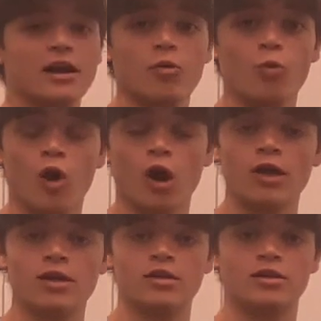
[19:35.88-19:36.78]
I
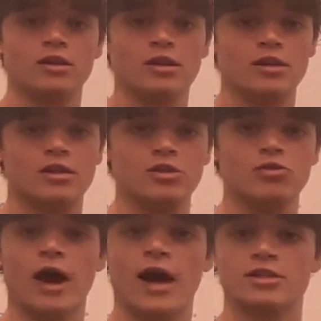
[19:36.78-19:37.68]
want you
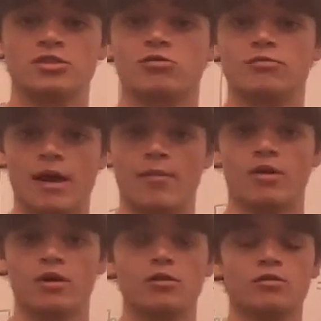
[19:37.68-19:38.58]
guys to
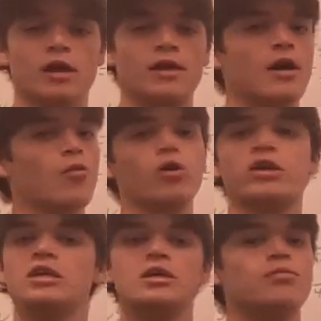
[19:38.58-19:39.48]
remember, and that we'll
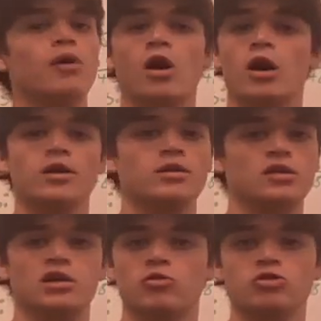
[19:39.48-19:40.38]
keep on,
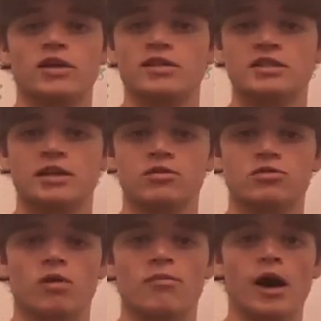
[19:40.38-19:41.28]
trying to sear into
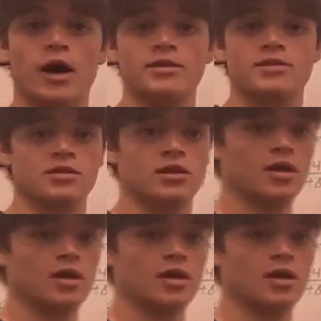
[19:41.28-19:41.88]
our minds,